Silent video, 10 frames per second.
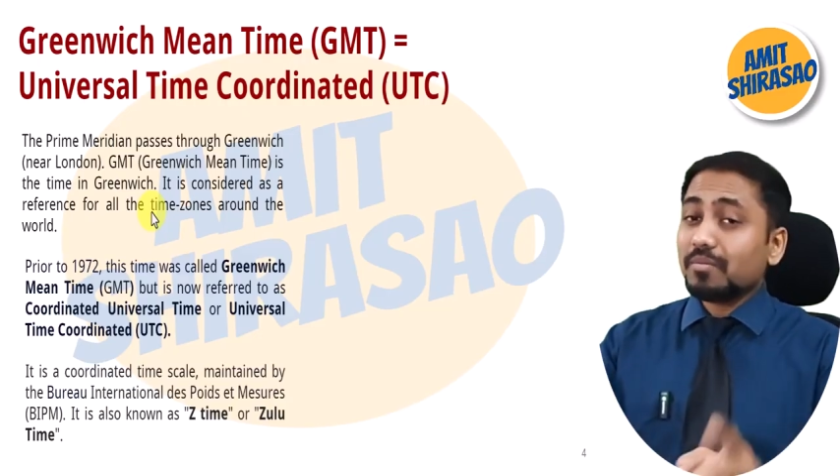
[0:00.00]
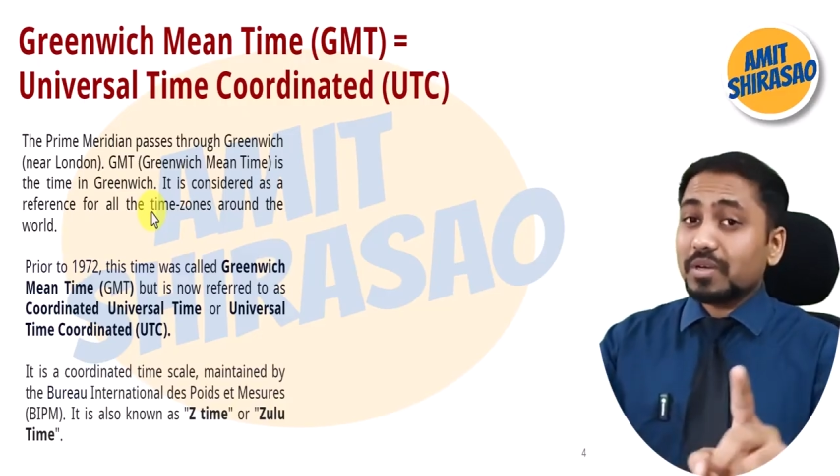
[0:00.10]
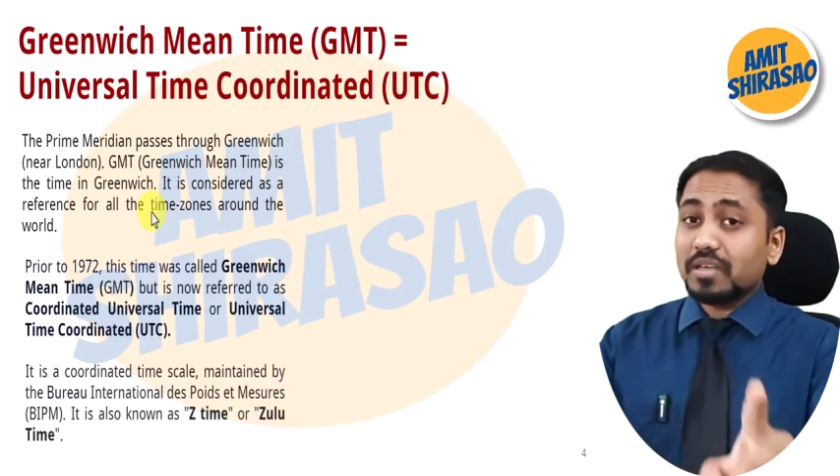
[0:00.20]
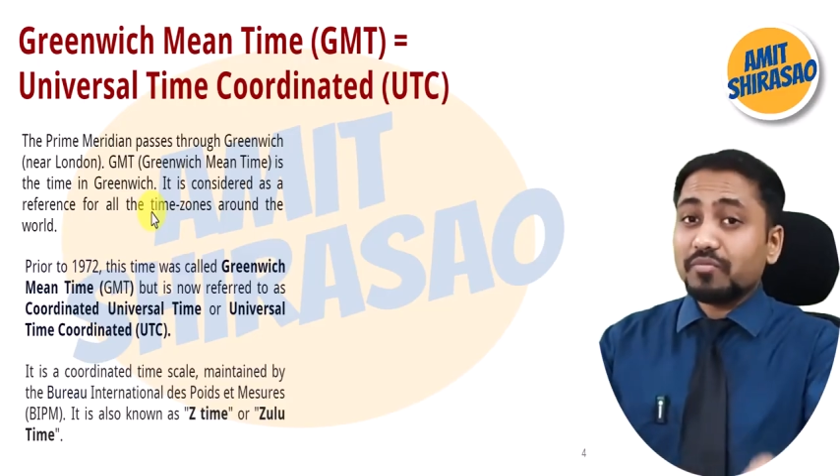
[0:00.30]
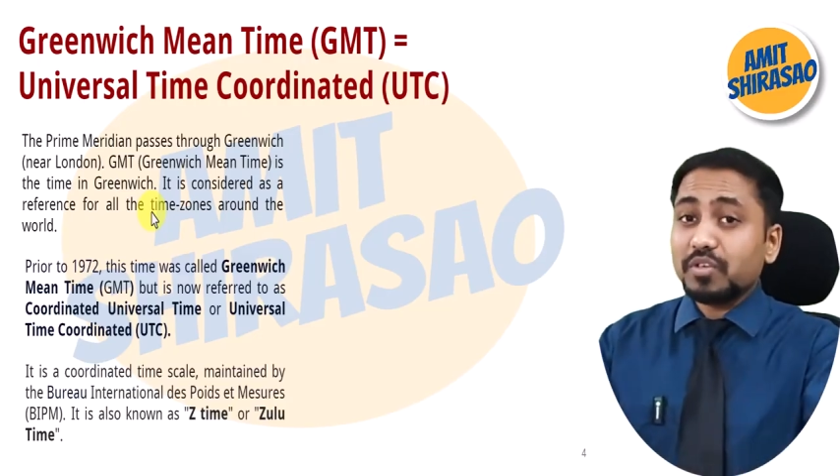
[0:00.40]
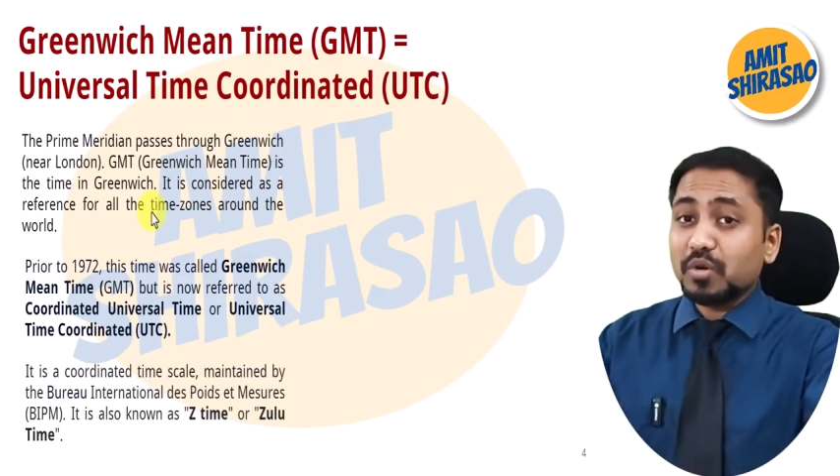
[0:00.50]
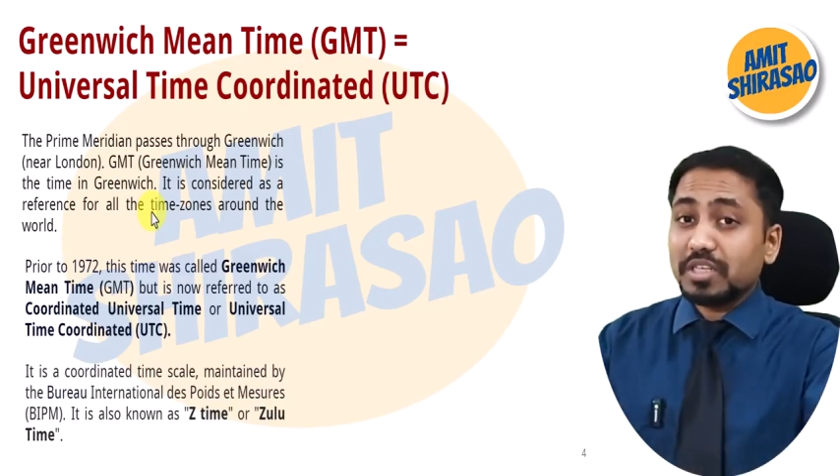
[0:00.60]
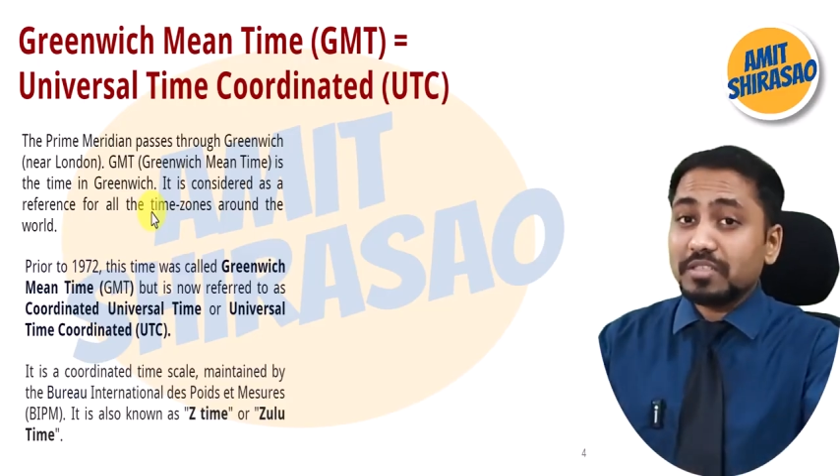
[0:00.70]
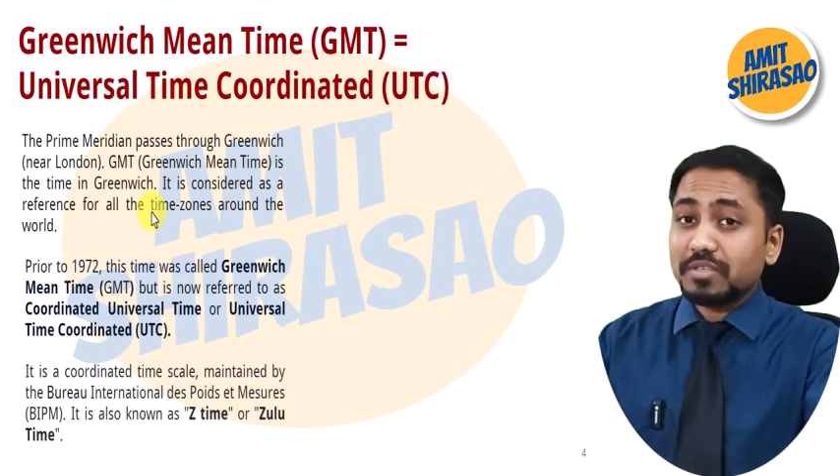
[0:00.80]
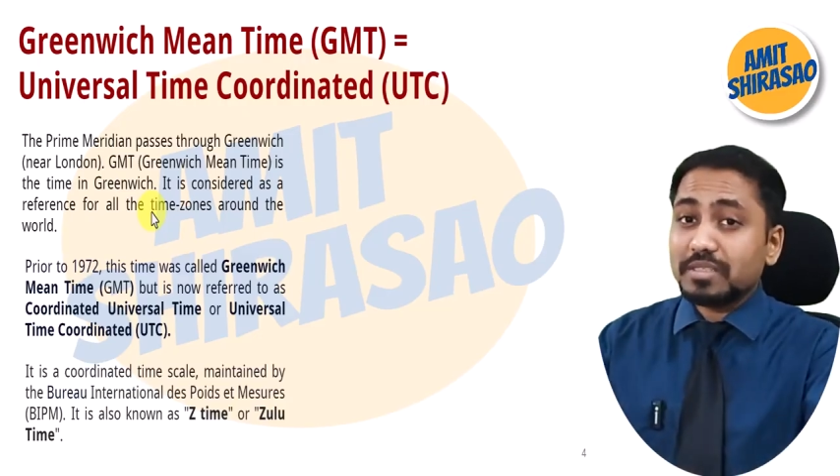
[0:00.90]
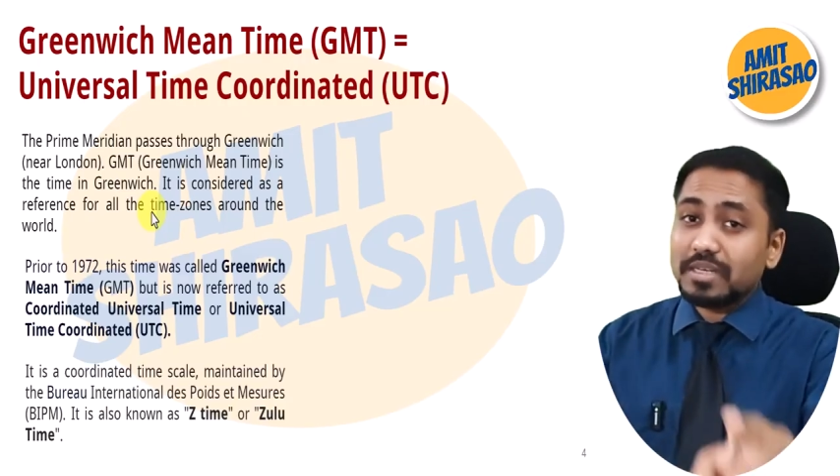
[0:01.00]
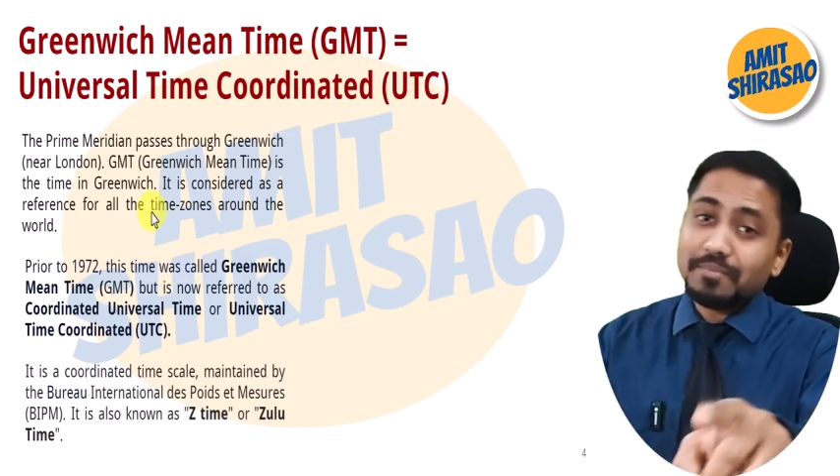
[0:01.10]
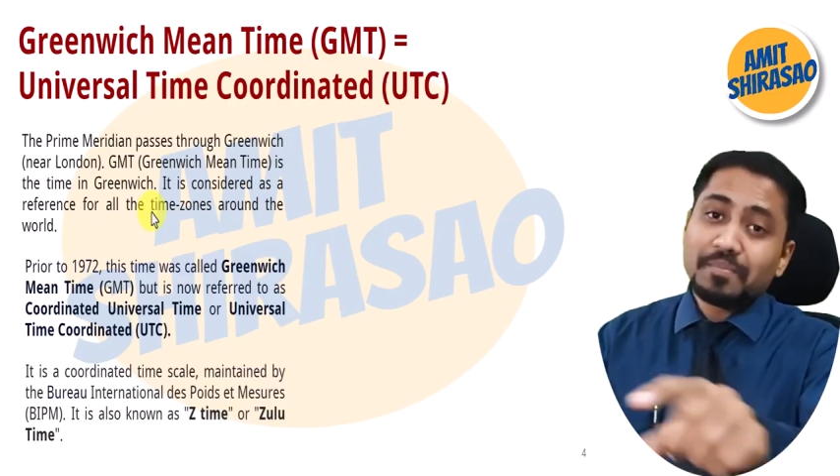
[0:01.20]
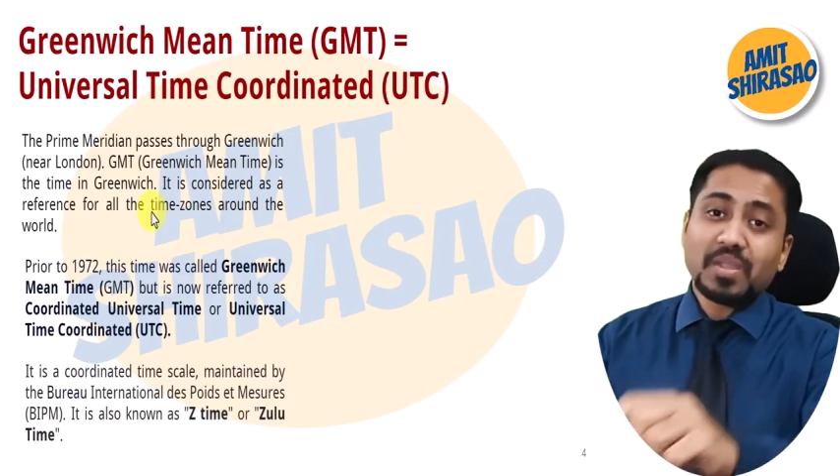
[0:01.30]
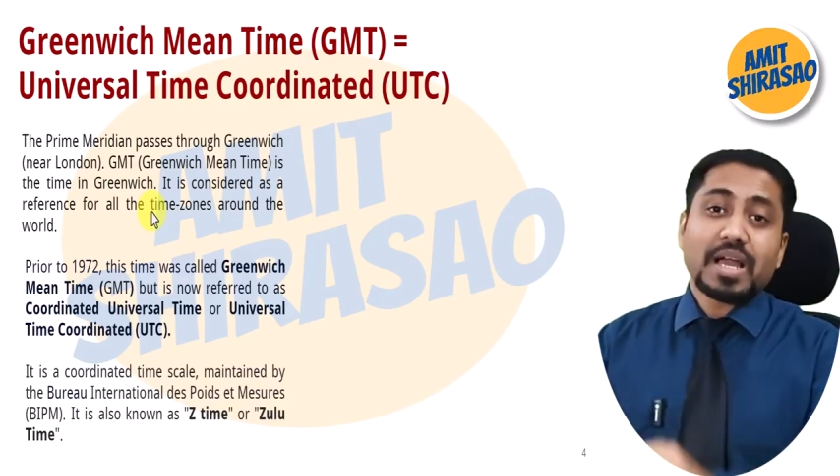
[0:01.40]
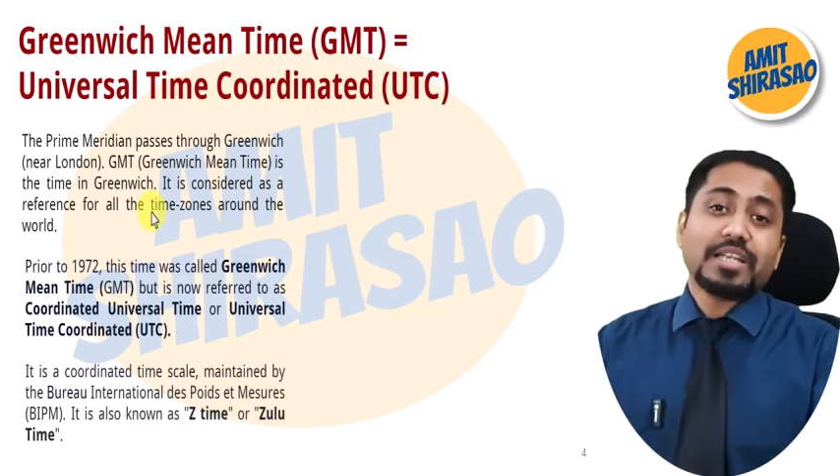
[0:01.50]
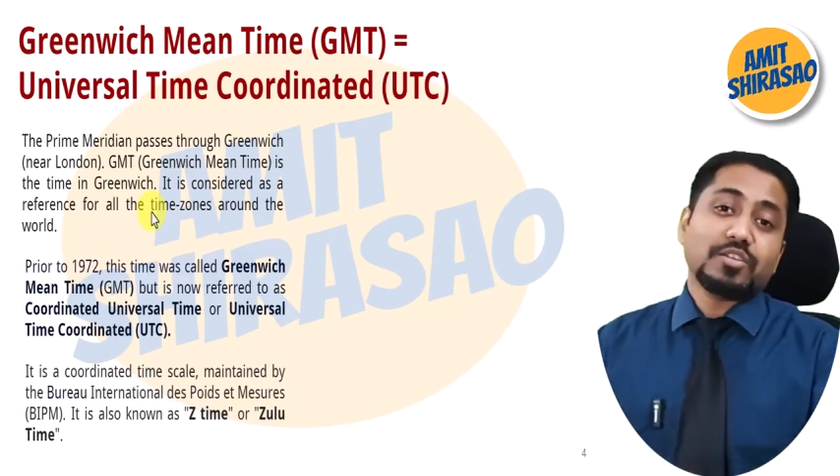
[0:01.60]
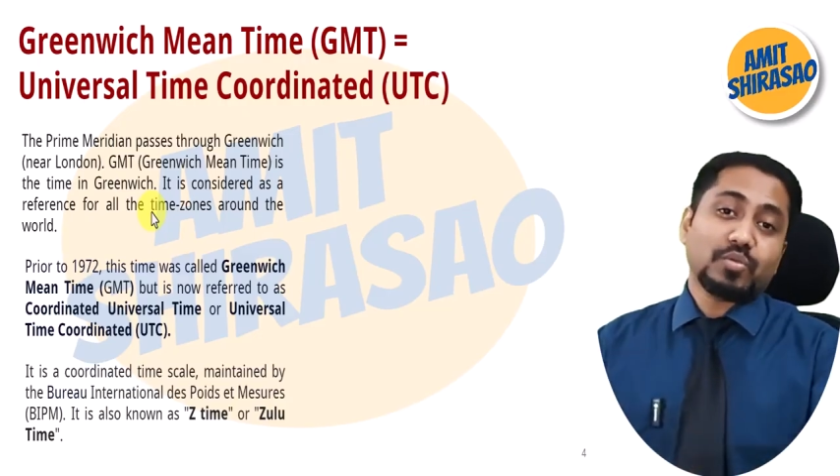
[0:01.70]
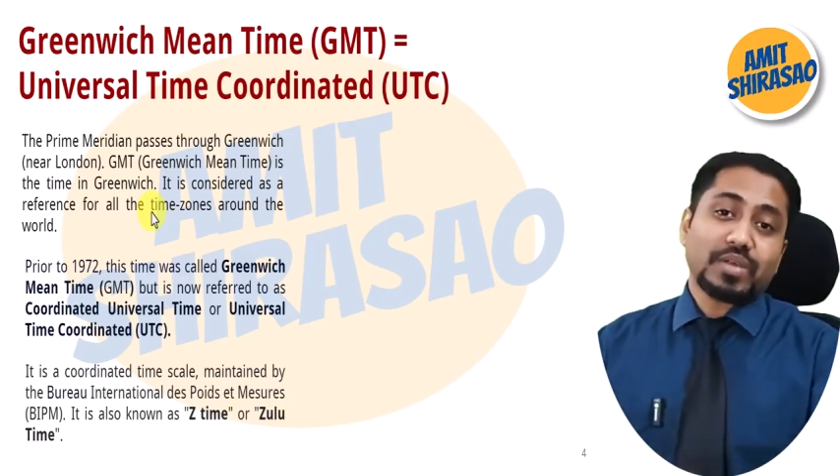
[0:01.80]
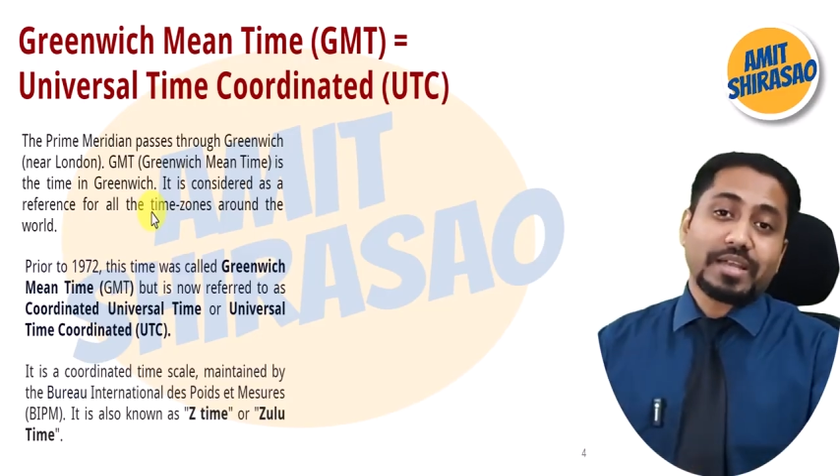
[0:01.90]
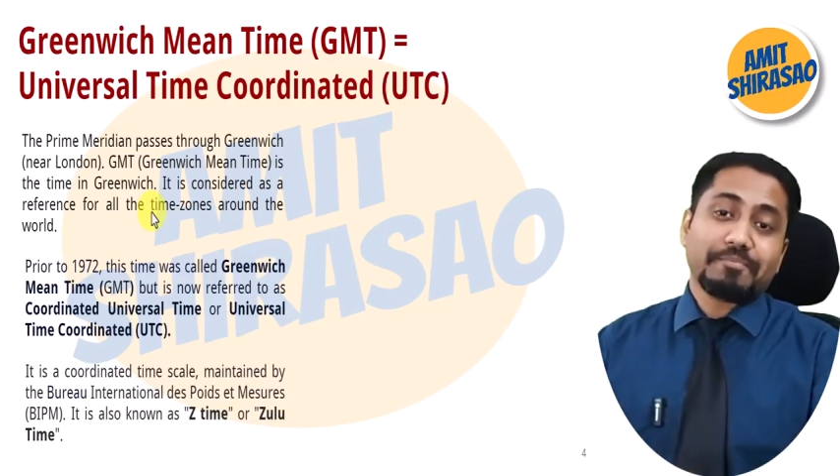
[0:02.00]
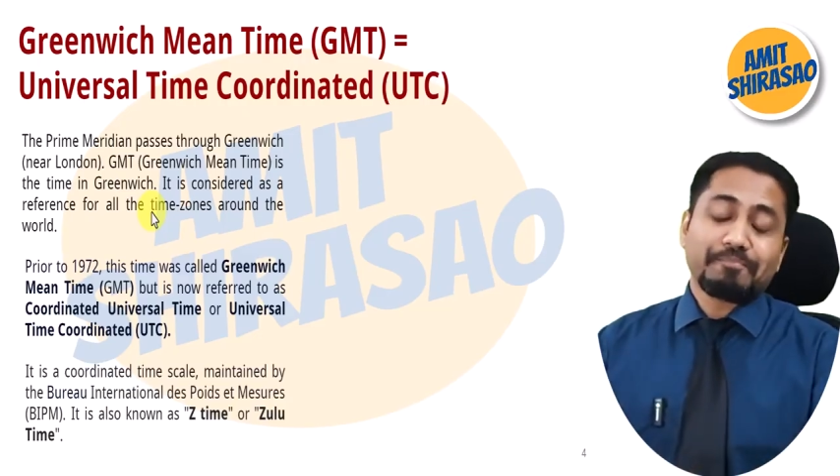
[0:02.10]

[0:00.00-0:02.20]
But if you are interested, I'll do that.